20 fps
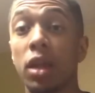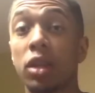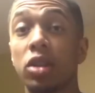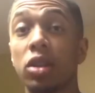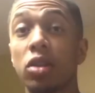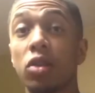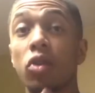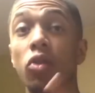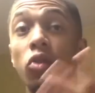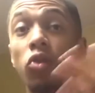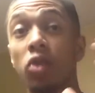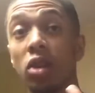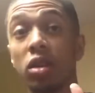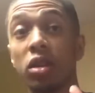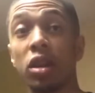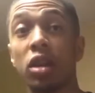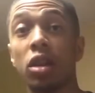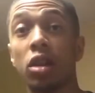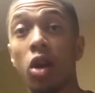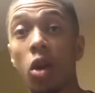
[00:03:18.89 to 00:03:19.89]
to
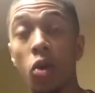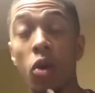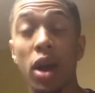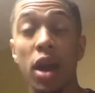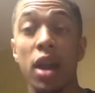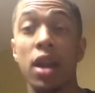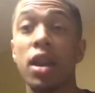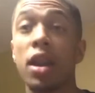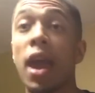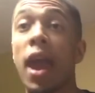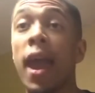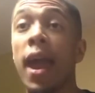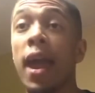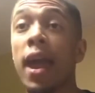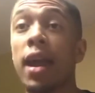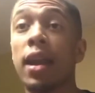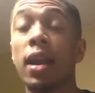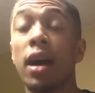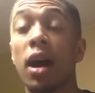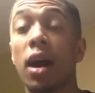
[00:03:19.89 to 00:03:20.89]
really go in
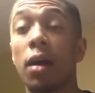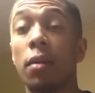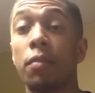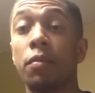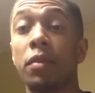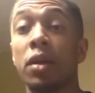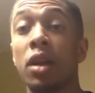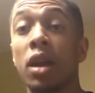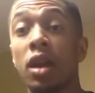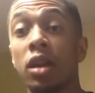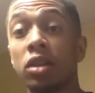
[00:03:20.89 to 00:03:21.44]
and um,